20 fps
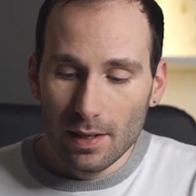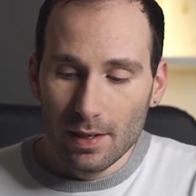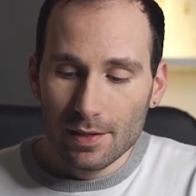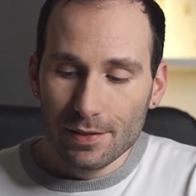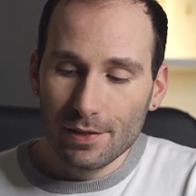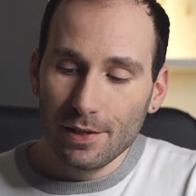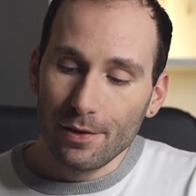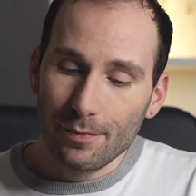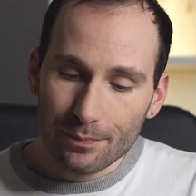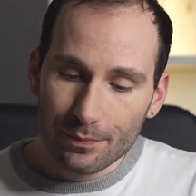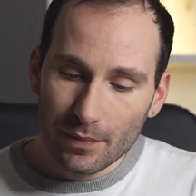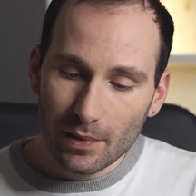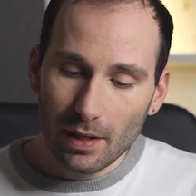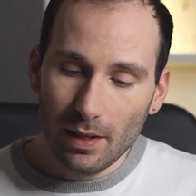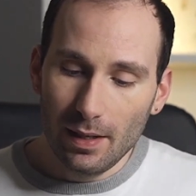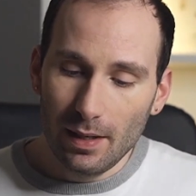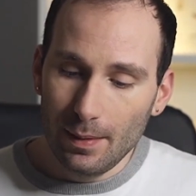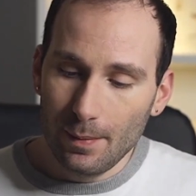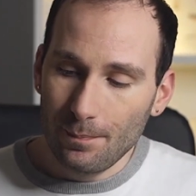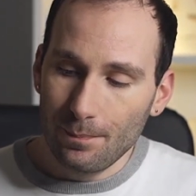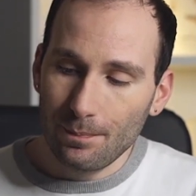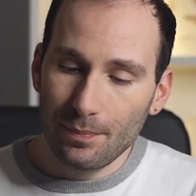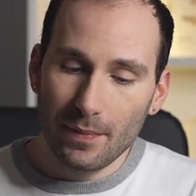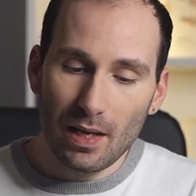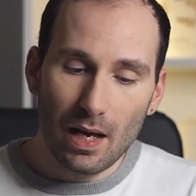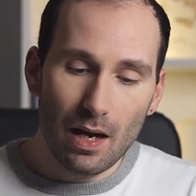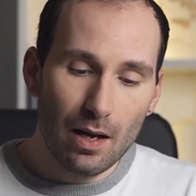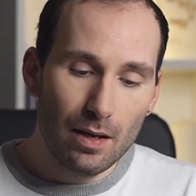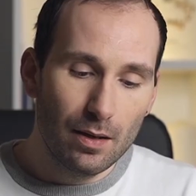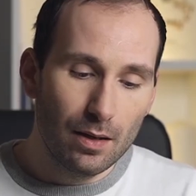So
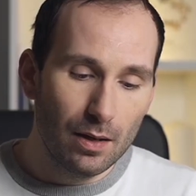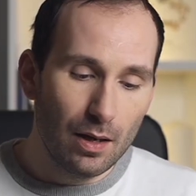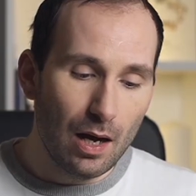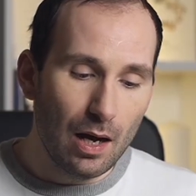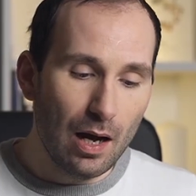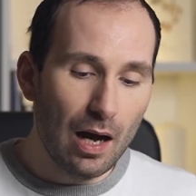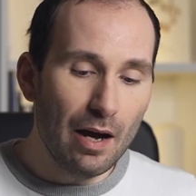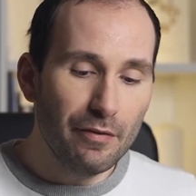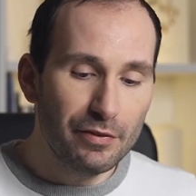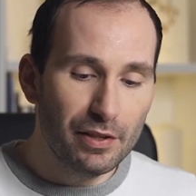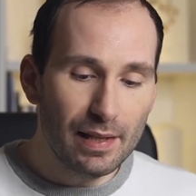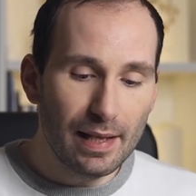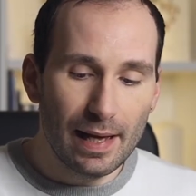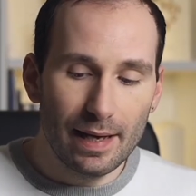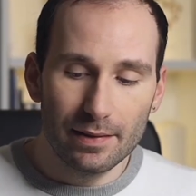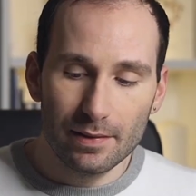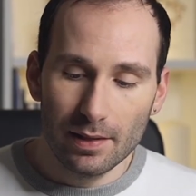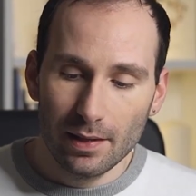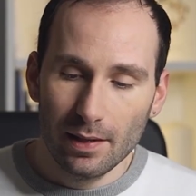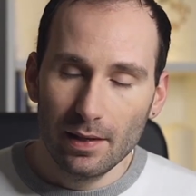after that,